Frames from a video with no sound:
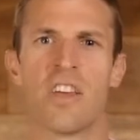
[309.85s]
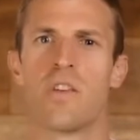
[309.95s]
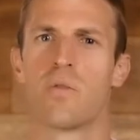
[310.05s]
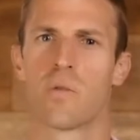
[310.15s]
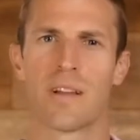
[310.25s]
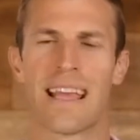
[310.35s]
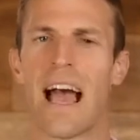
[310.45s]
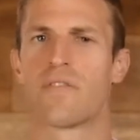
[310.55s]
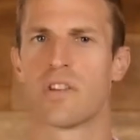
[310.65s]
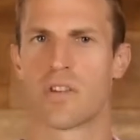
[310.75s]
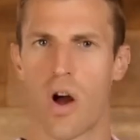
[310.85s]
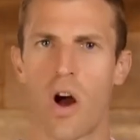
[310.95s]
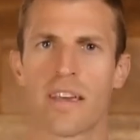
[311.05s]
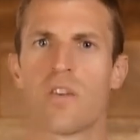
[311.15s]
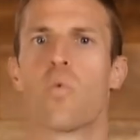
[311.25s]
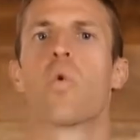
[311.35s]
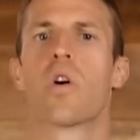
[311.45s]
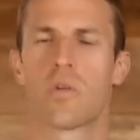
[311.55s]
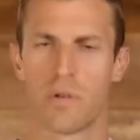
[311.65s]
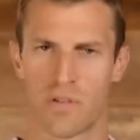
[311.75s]
You really have to talk and
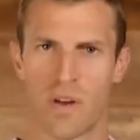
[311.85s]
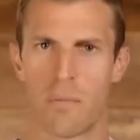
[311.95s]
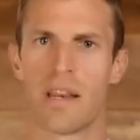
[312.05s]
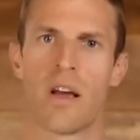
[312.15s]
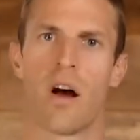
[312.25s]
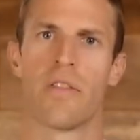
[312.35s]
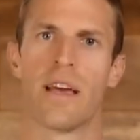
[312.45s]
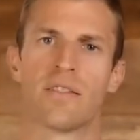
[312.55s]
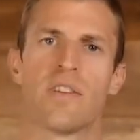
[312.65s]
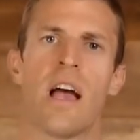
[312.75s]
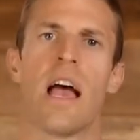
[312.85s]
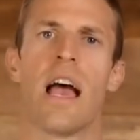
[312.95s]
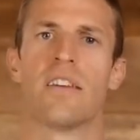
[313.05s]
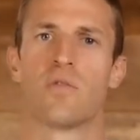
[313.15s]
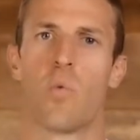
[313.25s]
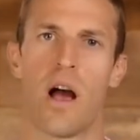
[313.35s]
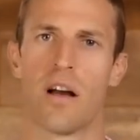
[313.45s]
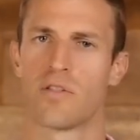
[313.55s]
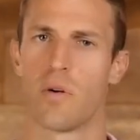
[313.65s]
work with somebody on this as well.